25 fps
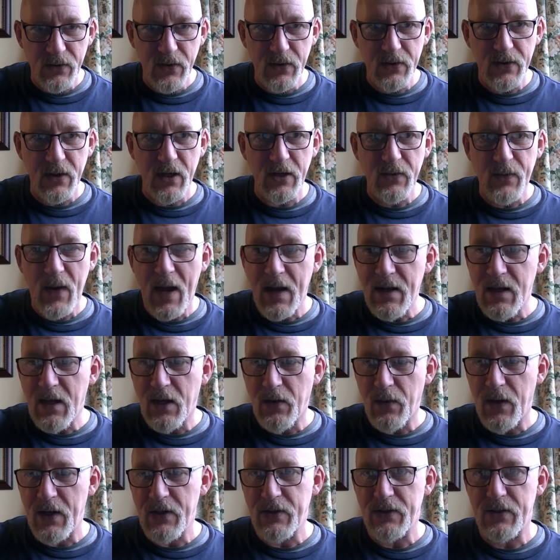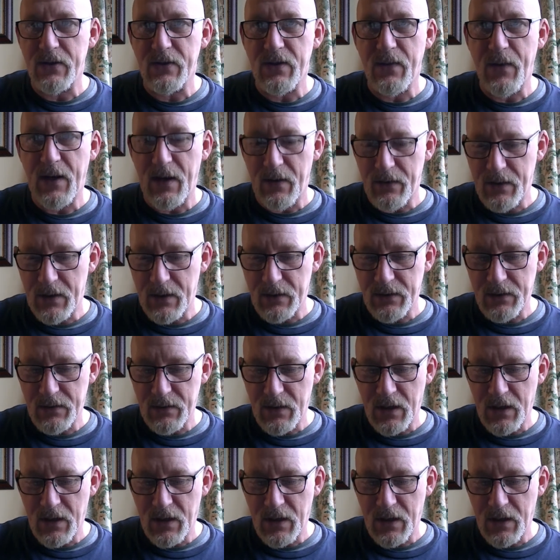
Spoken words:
research. But any questions about this?